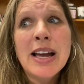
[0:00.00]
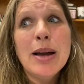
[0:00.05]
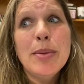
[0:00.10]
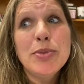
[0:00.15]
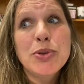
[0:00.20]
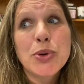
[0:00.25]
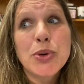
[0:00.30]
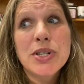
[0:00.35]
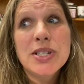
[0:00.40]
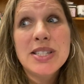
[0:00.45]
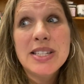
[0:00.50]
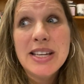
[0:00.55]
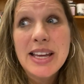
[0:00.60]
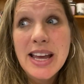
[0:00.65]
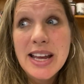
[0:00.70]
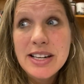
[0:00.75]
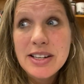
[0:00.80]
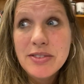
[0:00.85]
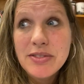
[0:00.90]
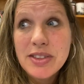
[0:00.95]
Towards the
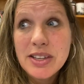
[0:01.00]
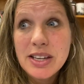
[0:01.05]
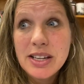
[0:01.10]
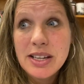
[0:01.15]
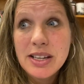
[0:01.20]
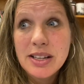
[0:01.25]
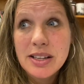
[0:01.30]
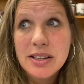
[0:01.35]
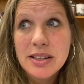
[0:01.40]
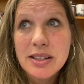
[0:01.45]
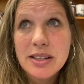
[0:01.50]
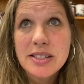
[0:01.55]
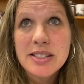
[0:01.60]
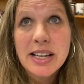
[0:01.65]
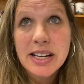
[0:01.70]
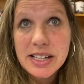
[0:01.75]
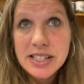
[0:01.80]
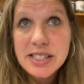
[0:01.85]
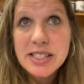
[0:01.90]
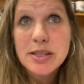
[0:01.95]
end of the
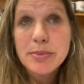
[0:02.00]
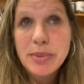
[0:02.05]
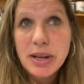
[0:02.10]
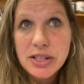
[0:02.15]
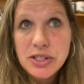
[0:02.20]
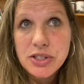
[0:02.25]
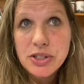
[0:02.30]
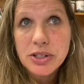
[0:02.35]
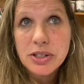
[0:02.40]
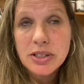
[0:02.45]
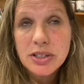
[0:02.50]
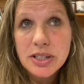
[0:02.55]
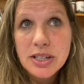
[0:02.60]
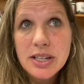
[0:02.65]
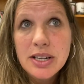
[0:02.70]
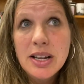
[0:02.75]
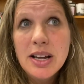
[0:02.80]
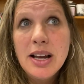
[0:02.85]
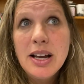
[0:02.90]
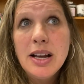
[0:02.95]
second semester,
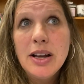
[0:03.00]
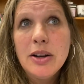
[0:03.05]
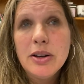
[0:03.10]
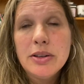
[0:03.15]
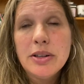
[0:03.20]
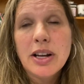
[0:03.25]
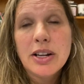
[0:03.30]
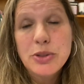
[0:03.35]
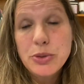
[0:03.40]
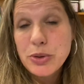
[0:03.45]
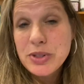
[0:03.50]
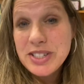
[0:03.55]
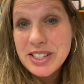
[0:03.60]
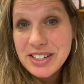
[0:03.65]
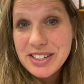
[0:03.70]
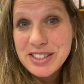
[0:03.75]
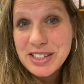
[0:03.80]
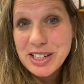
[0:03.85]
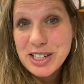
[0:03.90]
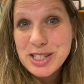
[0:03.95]
not towards the end
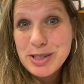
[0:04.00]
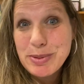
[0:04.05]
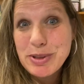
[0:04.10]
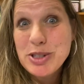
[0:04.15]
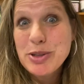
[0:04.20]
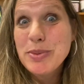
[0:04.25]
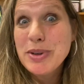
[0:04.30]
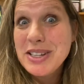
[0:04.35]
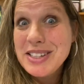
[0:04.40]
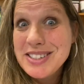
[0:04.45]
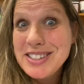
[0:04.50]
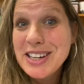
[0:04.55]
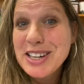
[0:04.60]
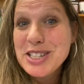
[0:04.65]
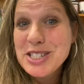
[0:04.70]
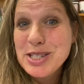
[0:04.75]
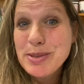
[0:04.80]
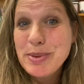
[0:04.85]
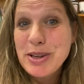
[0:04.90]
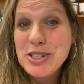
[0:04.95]
of second semester, but
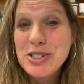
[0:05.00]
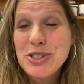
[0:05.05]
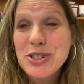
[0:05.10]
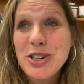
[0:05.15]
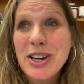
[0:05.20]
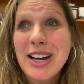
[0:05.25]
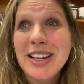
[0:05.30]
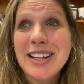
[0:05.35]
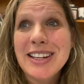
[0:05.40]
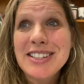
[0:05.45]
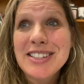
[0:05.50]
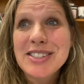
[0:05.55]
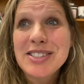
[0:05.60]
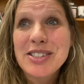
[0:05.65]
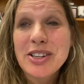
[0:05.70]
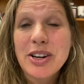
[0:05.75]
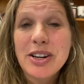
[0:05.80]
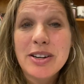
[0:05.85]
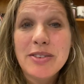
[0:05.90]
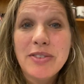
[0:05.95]
second semester, I like to
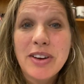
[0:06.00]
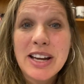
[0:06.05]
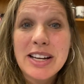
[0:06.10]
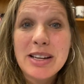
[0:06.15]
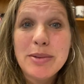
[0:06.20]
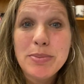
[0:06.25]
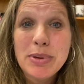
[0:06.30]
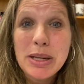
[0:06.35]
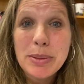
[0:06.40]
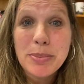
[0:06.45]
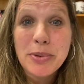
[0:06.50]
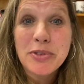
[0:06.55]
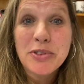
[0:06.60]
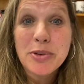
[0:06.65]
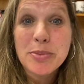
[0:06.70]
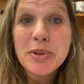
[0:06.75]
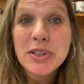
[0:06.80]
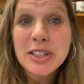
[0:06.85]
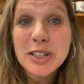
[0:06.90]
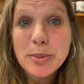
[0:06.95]
start inviting people
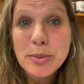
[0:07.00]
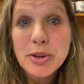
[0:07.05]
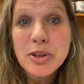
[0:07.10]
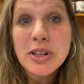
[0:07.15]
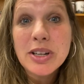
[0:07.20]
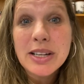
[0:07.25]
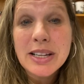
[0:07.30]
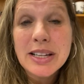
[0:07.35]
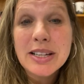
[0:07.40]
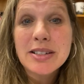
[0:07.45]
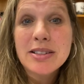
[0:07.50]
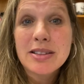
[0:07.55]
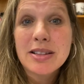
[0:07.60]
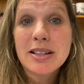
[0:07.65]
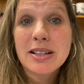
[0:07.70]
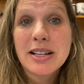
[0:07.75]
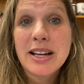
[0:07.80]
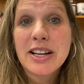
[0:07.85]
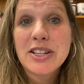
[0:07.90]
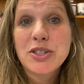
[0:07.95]
from the community into the
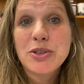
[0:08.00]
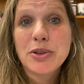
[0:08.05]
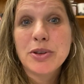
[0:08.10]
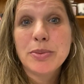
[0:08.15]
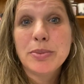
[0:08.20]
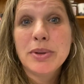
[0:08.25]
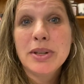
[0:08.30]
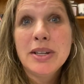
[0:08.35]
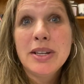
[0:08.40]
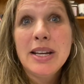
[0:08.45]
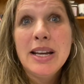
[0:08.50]
classroom.